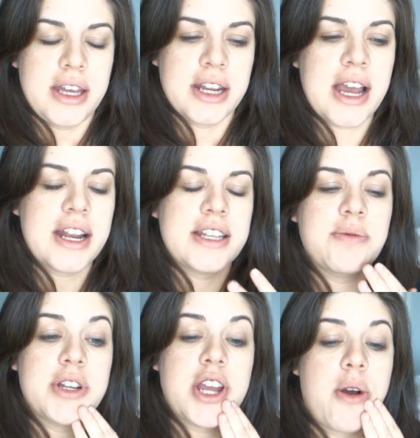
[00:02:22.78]
It kind of just
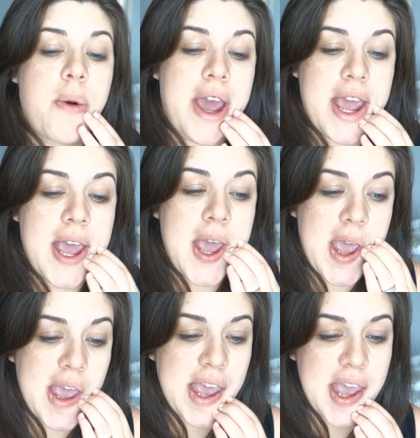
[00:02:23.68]
wouldn't go away.
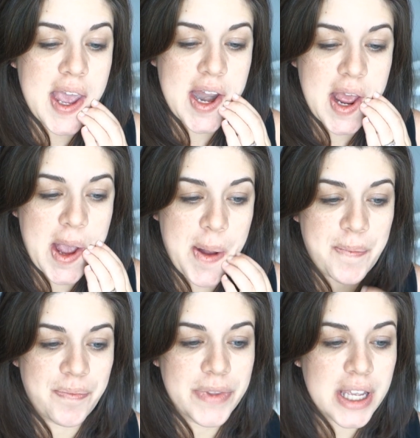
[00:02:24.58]
And
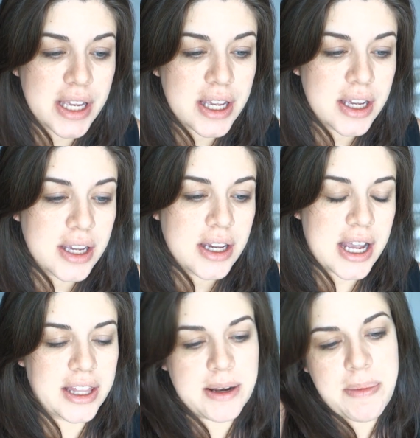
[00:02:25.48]
um,
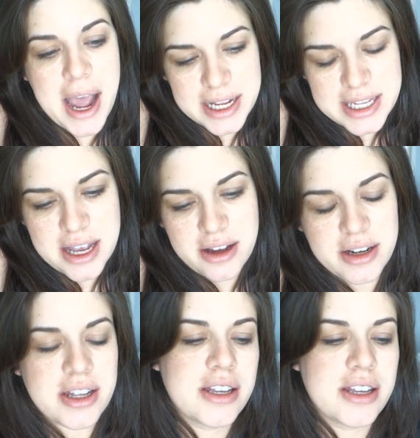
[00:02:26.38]
I laid back down.